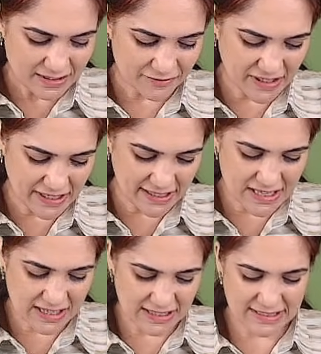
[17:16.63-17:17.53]
We need
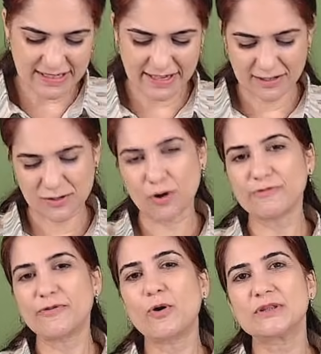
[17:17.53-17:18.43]
the consent
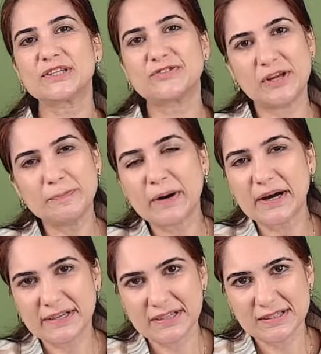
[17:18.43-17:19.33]
of all the three
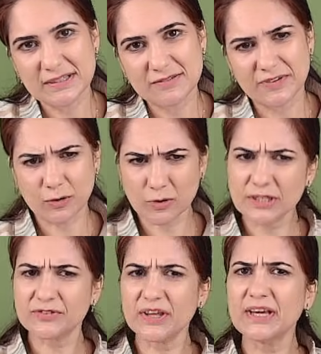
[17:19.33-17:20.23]
parties. When all
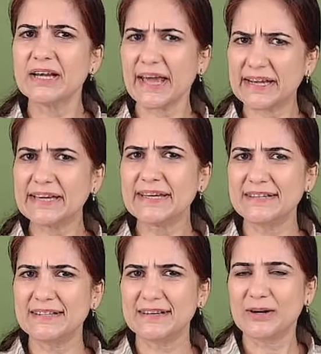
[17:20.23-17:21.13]
the three
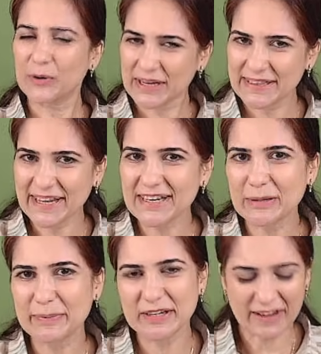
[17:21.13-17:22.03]
agree, only then it
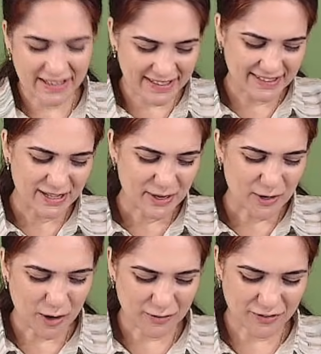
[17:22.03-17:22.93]
will be a valid
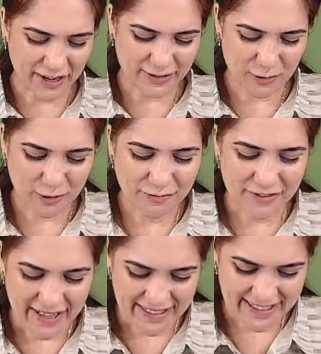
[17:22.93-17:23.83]
contract of
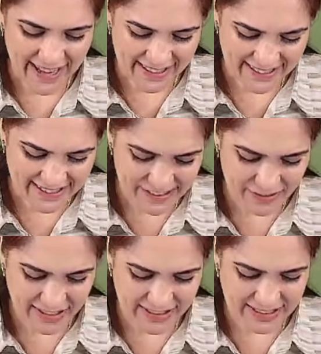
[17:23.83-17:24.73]
guarantee.
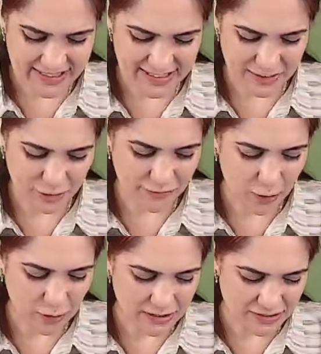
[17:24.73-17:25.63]
We need consent of
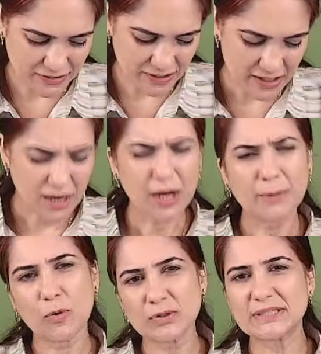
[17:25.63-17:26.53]
all the three.
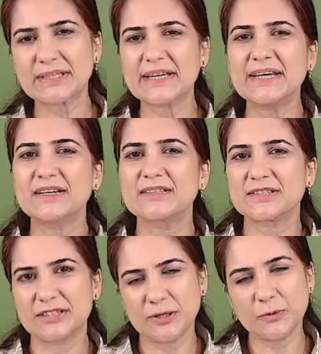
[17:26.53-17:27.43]
Mostly a
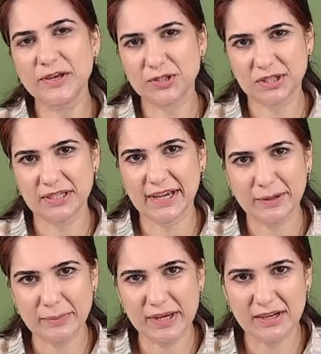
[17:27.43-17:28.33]
theory question
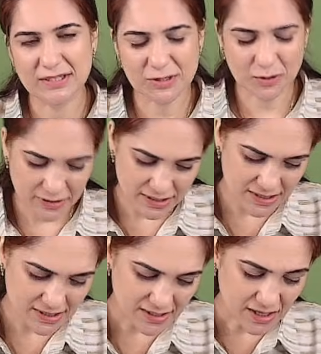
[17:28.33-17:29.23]
can be asked on
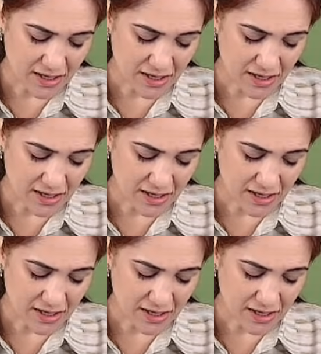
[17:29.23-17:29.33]
this.